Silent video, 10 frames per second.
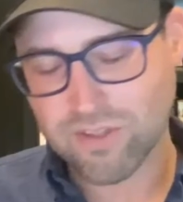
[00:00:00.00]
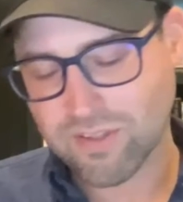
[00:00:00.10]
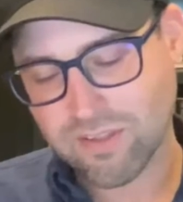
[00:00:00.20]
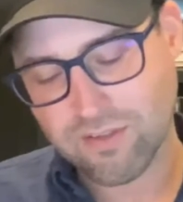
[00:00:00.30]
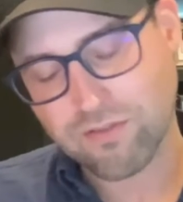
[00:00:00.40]
is
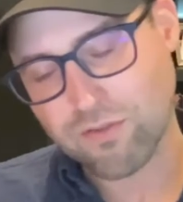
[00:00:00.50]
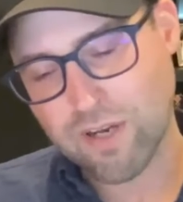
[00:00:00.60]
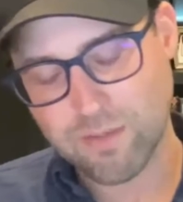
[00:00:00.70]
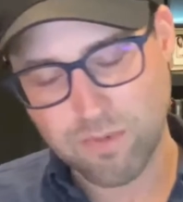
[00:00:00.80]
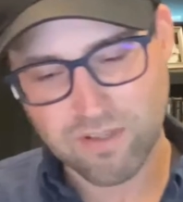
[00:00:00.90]
a little
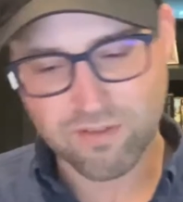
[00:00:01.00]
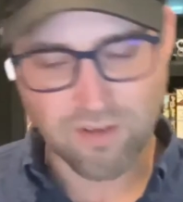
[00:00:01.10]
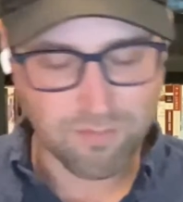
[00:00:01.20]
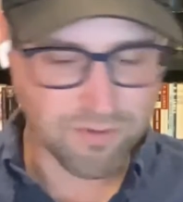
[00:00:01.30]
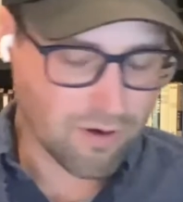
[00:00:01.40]
strange because
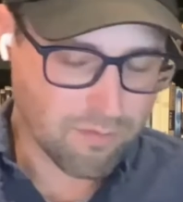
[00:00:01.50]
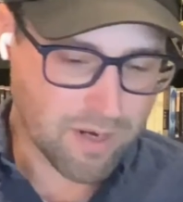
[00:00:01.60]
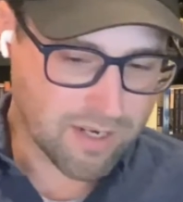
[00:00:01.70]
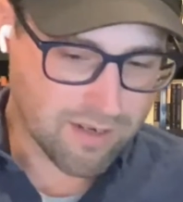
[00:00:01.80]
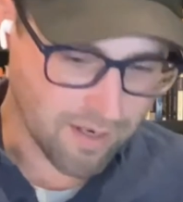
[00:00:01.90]
psalms are
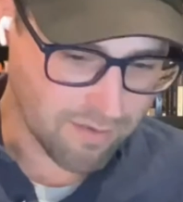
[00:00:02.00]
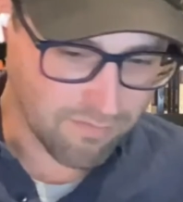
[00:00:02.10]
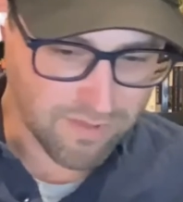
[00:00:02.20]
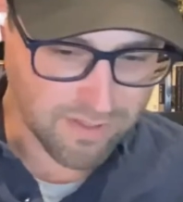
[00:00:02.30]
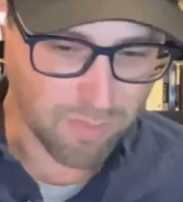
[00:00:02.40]
already kind of
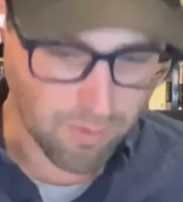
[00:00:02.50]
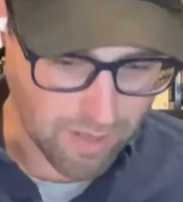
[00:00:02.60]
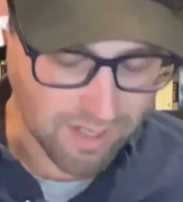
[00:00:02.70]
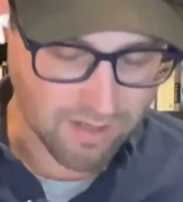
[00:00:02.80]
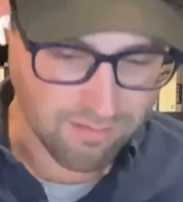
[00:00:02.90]
these
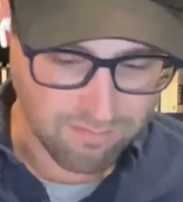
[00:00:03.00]
poetic